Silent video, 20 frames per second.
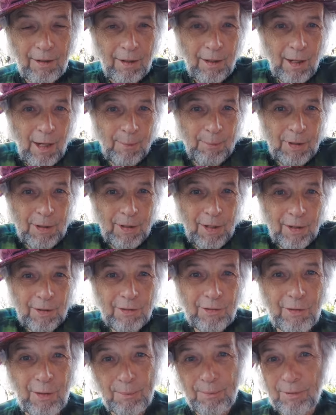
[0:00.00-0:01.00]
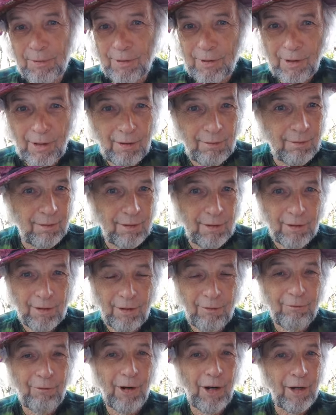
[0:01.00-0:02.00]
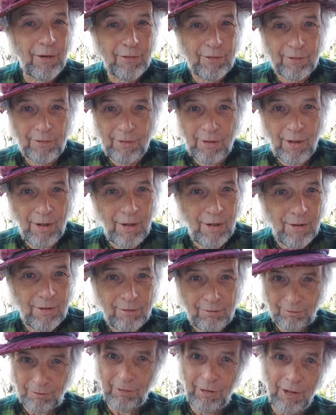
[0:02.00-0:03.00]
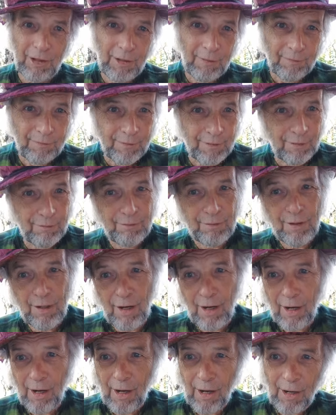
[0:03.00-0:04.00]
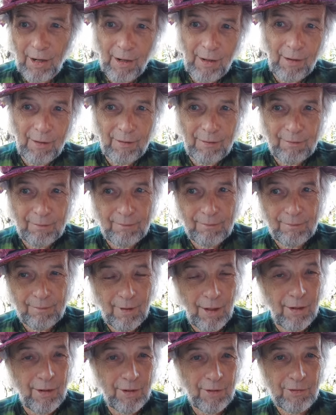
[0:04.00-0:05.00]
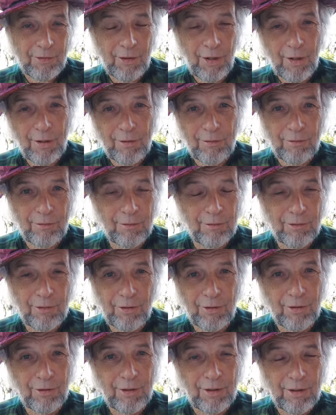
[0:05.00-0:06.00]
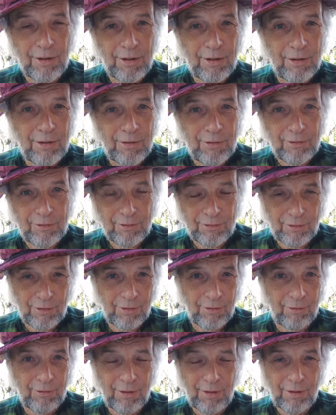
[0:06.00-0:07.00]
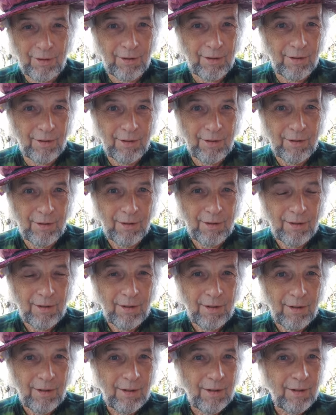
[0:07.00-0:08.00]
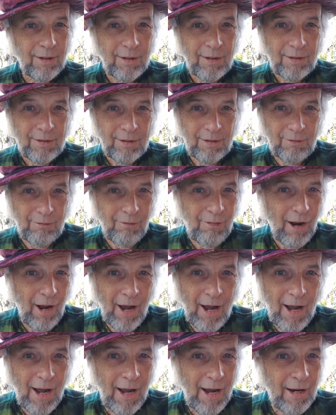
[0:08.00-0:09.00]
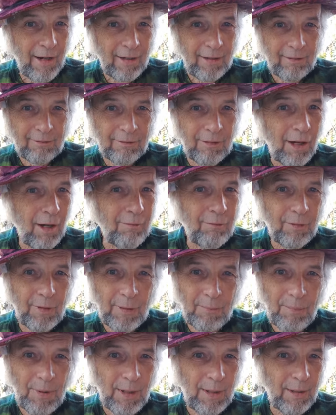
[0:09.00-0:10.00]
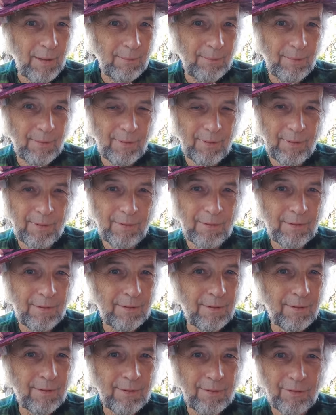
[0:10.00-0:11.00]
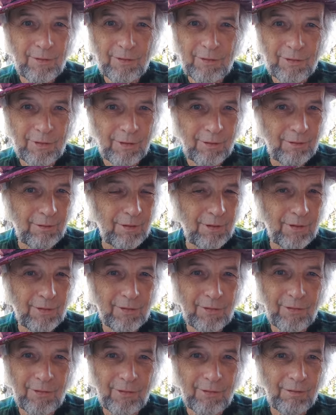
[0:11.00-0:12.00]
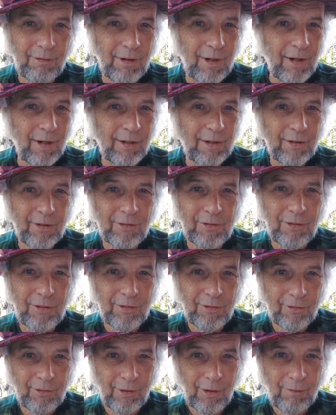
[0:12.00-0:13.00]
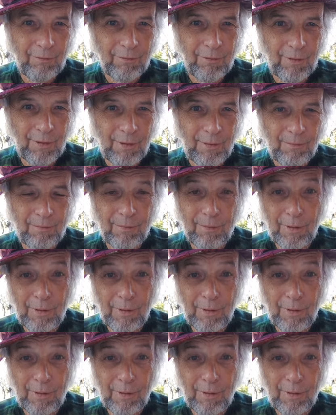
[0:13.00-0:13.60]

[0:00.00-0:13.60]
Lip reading: I'm a young gypsy, wanderlust, gift of gab. I hitchhike through Turkey, Syria, Iraq, lovely people. The Syrians, the Iraqis, just love them.